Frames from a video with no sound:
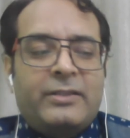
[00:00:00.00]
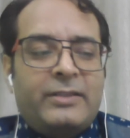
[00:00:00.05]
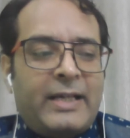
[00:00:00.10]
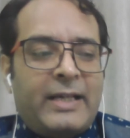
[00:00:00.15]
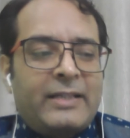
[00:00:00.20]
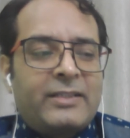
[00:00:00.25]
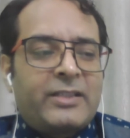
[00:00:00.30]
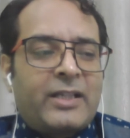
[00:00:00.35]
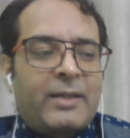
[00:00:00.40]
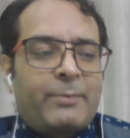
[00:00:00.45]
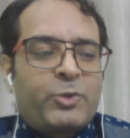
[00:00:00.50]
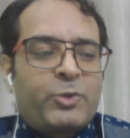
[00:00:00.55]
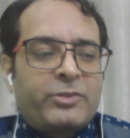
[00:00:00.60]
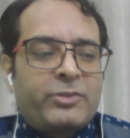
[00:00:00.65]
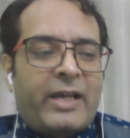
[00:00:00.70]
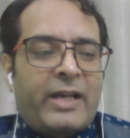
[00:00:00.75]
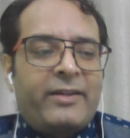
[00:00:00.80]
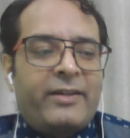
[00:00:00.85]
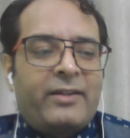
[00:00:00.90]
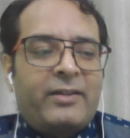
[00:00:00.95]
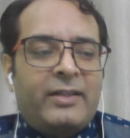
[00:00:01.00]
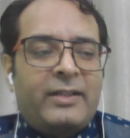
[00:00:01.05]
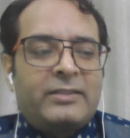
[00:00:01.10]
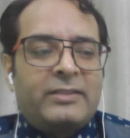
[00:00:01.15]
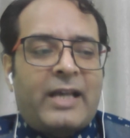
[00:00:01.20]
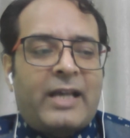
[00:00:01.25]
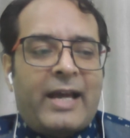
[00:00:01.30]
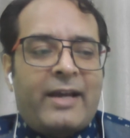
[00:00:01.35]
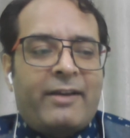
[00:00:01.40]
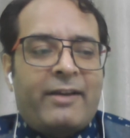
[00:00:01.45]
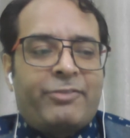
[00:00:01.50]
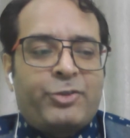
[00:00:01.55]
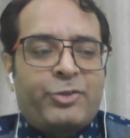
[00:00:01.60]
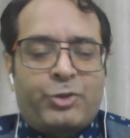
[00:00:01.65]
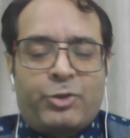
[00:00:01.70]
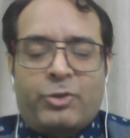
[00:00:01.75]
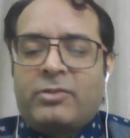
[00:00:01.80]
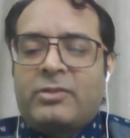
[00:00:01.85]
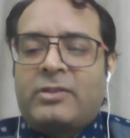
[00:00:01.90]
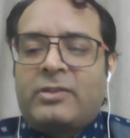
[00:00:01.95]
Yes, some societies have
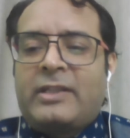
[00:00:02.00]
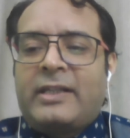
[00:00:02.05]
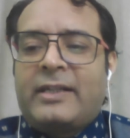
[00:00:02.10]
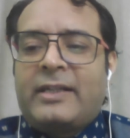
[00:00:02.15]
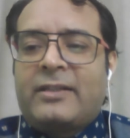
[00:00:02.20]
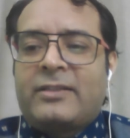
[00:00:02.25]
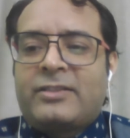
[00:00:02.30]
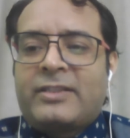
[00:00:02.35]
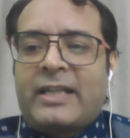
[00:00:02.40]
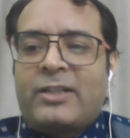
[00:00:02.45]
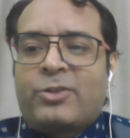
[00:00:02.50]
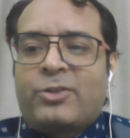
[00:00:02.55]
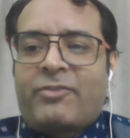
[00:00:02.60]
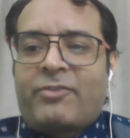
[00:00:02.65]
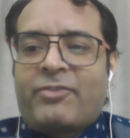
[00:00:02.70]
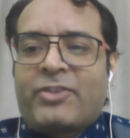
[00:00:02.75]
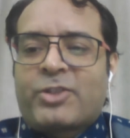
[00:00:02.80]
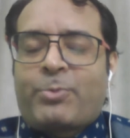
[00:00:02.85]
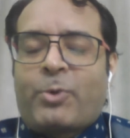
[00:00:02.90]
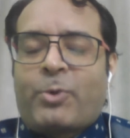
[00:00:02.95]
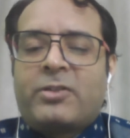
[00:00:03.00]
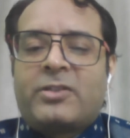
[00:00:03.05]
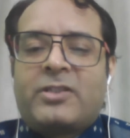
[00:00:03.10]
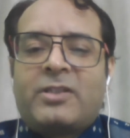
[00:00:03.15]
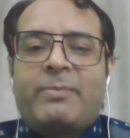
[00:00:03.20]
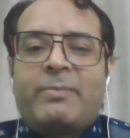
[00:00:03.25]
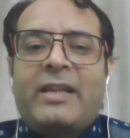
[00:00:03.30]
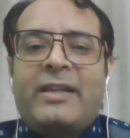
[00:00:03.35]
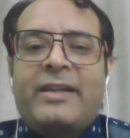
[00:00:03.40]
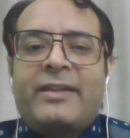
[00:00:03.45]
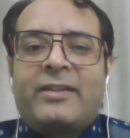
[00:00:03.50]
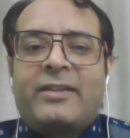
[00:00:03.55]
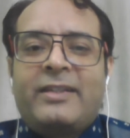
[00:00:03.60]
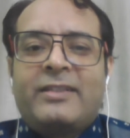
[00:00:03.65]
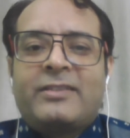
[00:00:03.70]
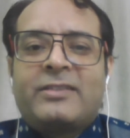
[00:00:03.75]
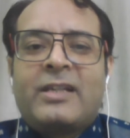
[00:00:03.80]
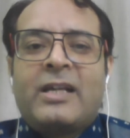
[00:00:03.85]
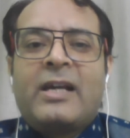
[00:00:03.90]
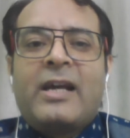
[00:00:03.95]
shown their sense of
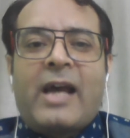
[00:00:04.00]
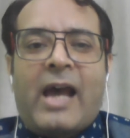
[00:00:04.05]
responsibilities,